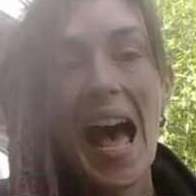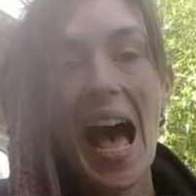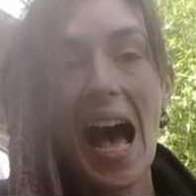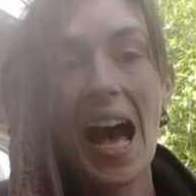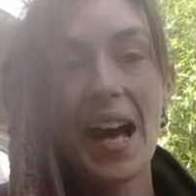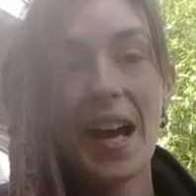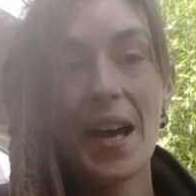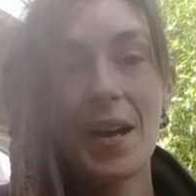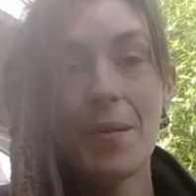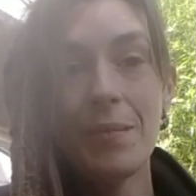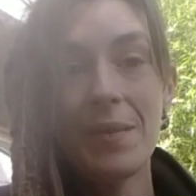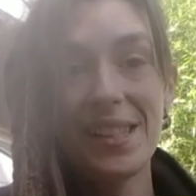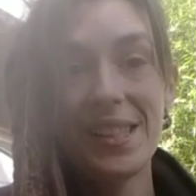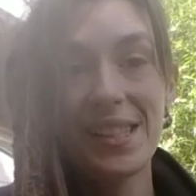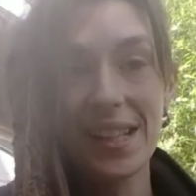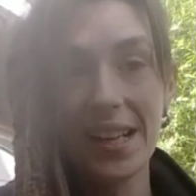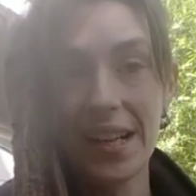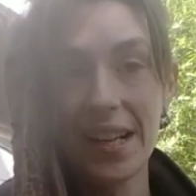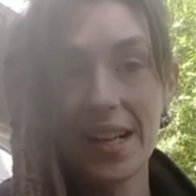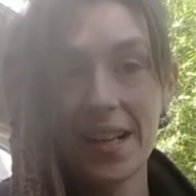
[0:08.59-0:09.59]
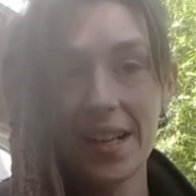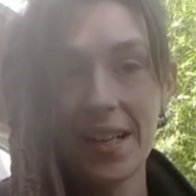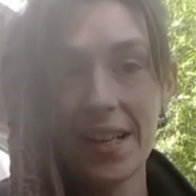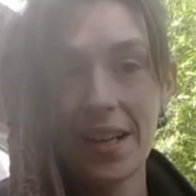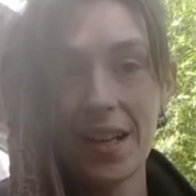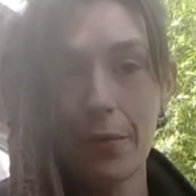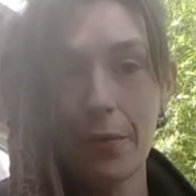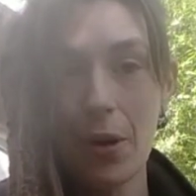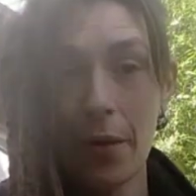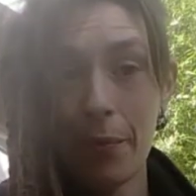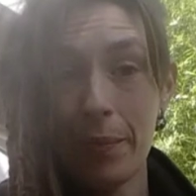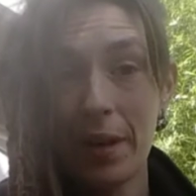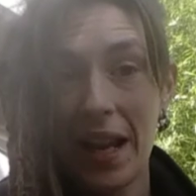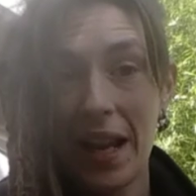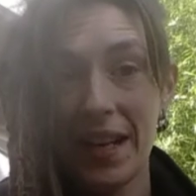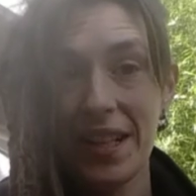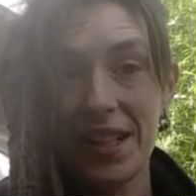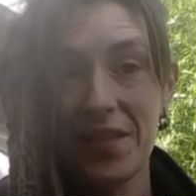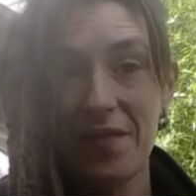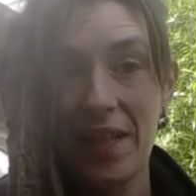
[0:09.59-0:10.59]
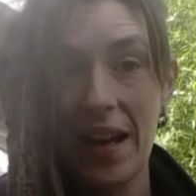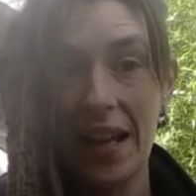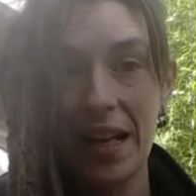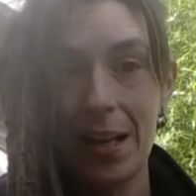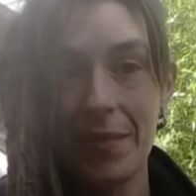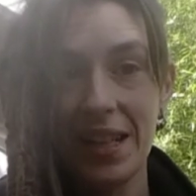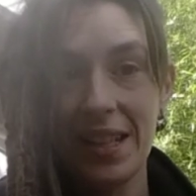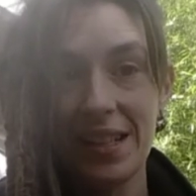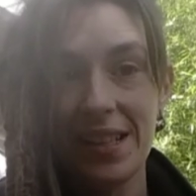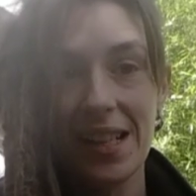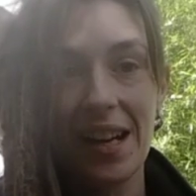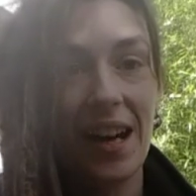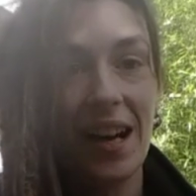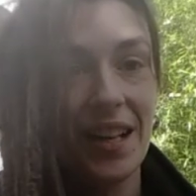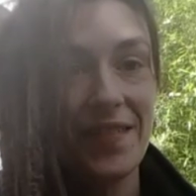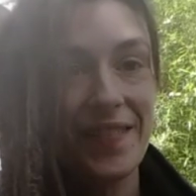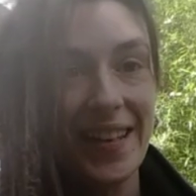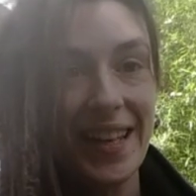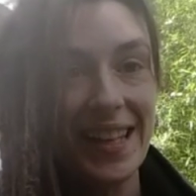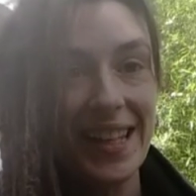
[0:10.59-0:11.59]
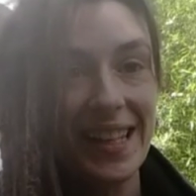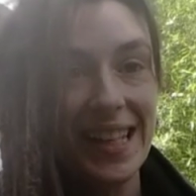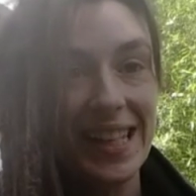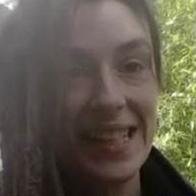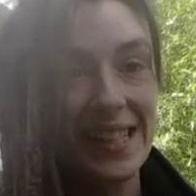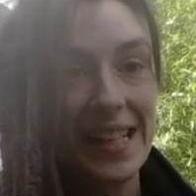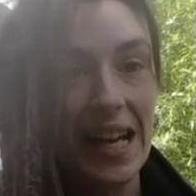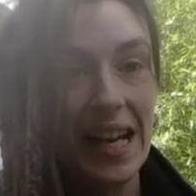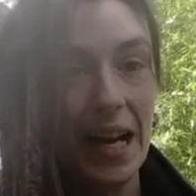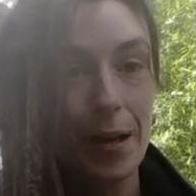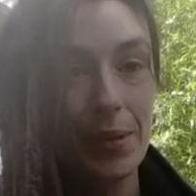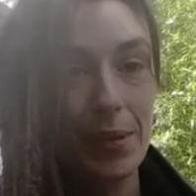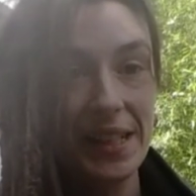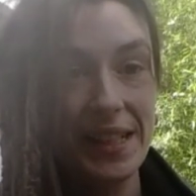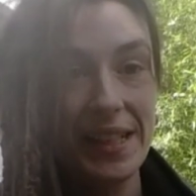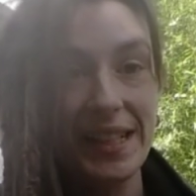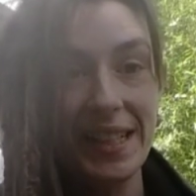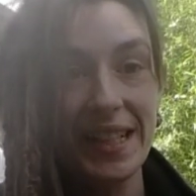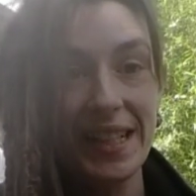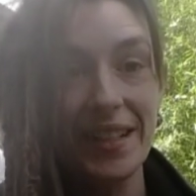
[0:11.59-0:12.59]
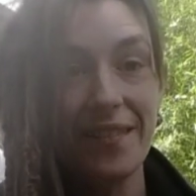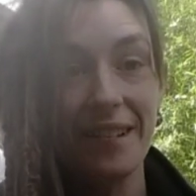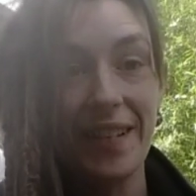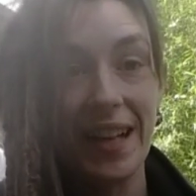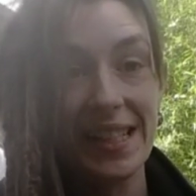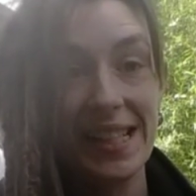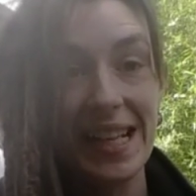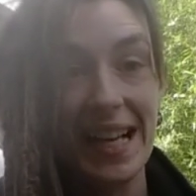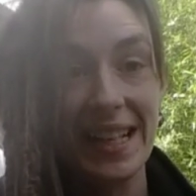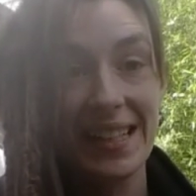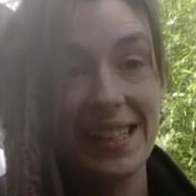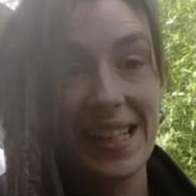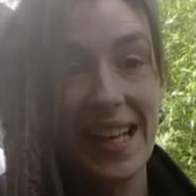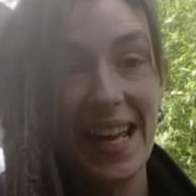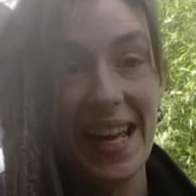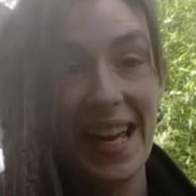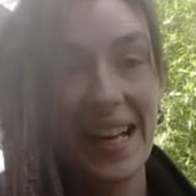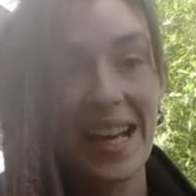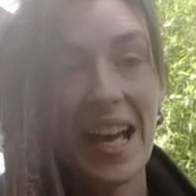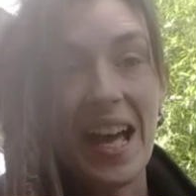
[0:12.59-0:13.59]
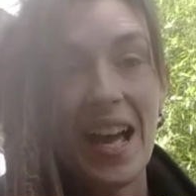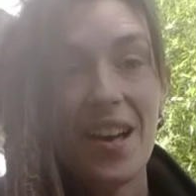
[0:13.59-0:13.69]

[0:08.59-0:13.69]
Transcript: So, On Planet Development, I think, is absolutely fantastic.